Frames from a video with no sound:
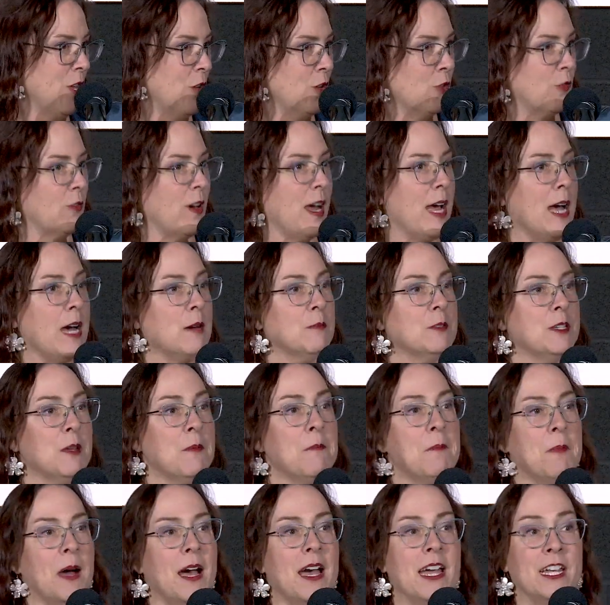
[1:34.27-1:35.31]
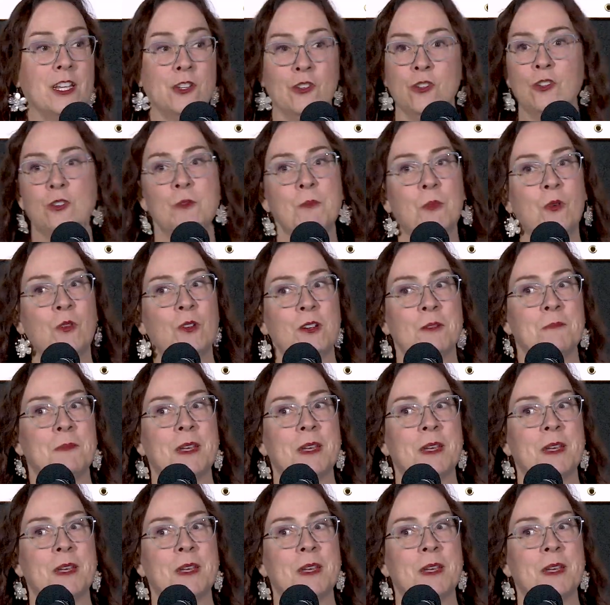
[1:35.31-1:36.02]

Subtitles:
grabbed my newborn